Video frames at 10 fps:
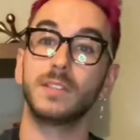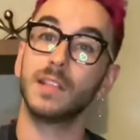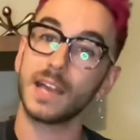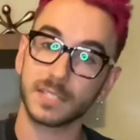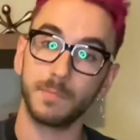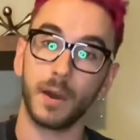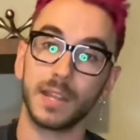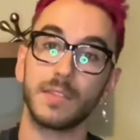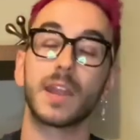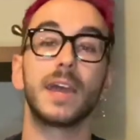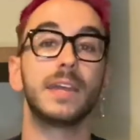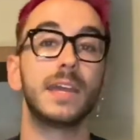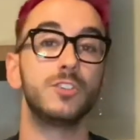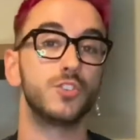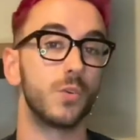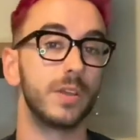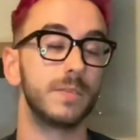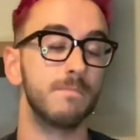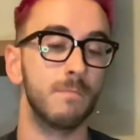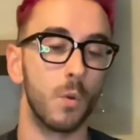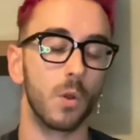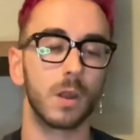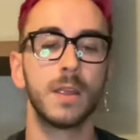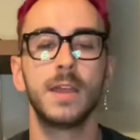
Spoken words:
less money that I enjoyed more.